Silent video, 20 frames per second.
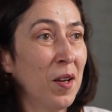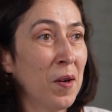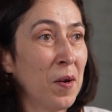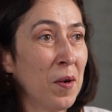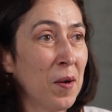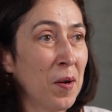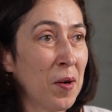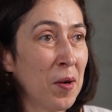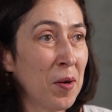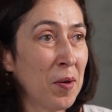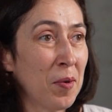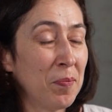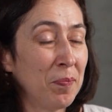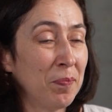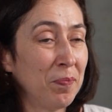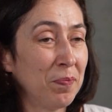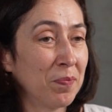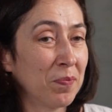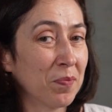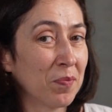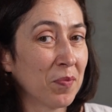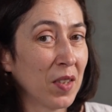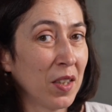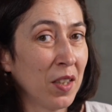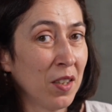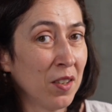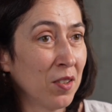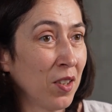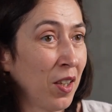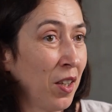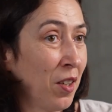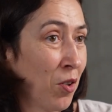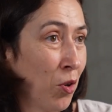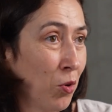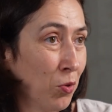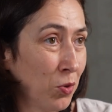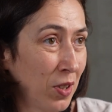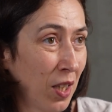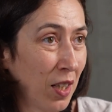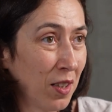in
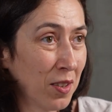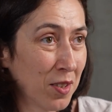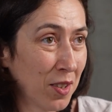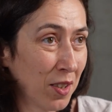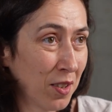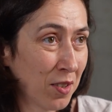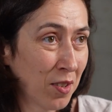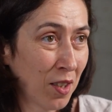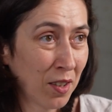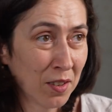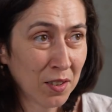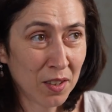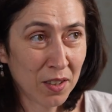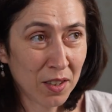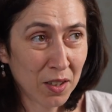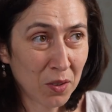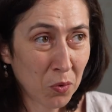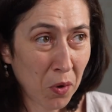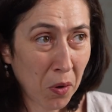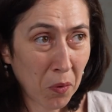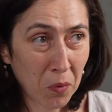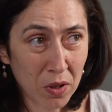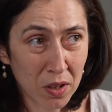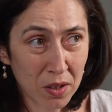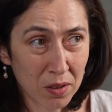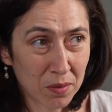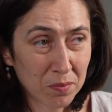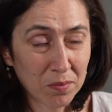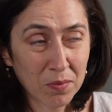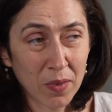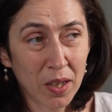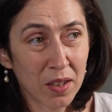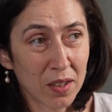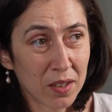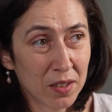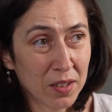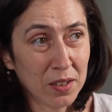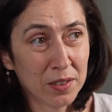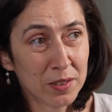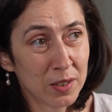hotels. And suddenly we were
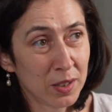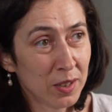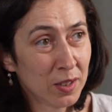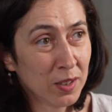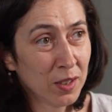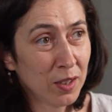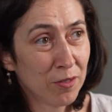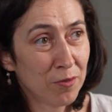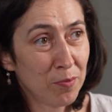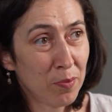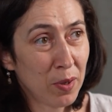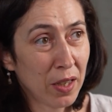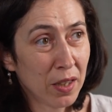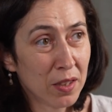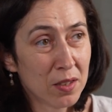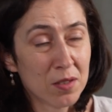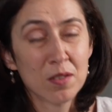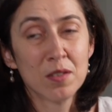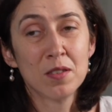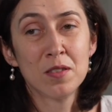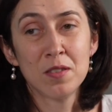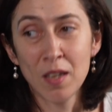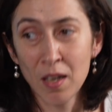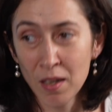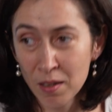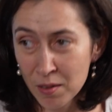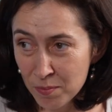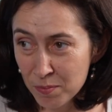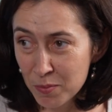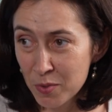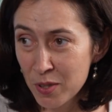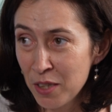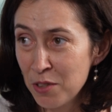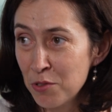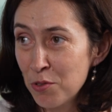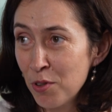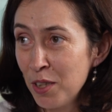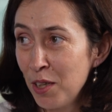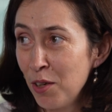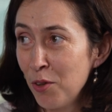like an alternative place, still
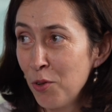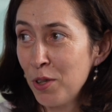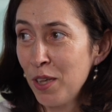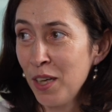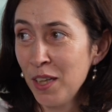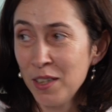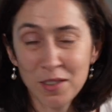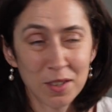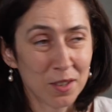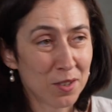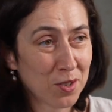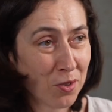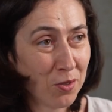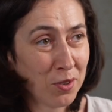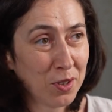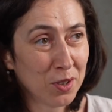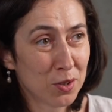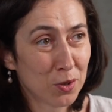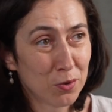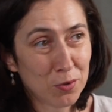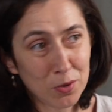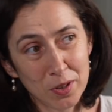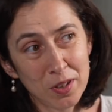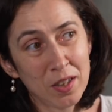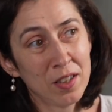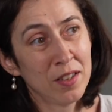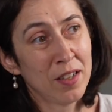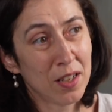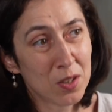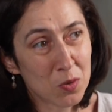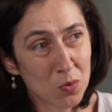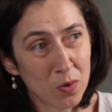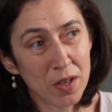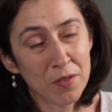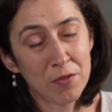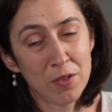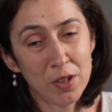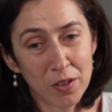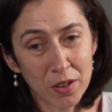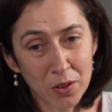centrally located, so on and so forth. And that's
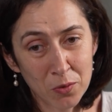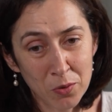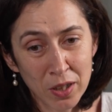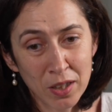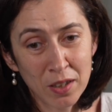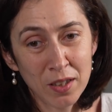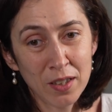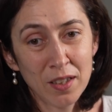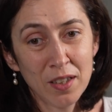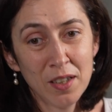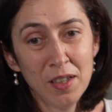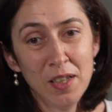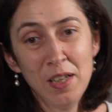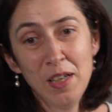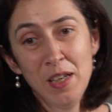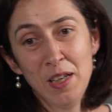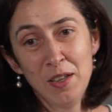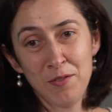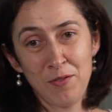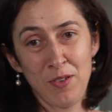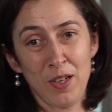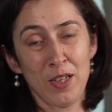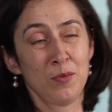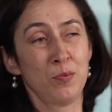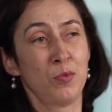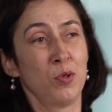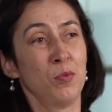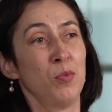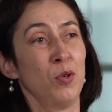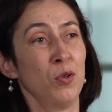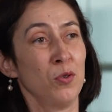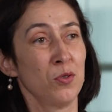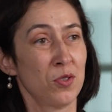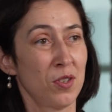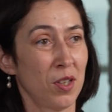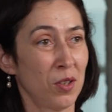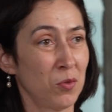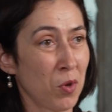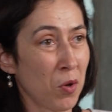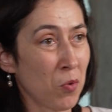why very quickly Vlad
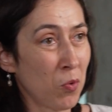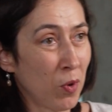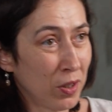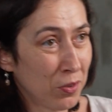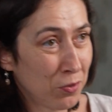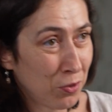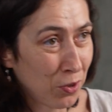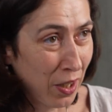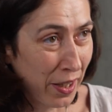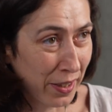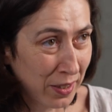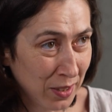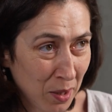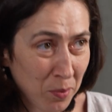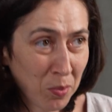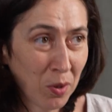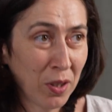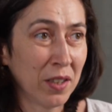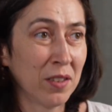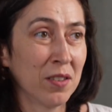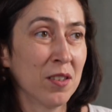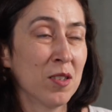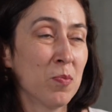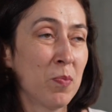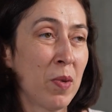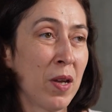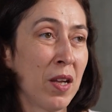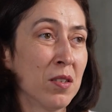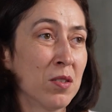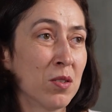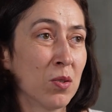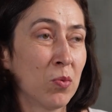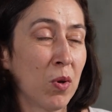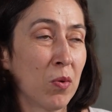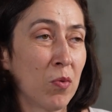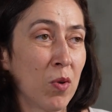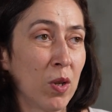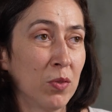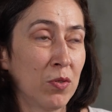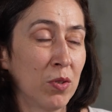proposed, and we went for like doubling the space. So
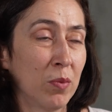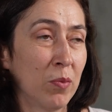we went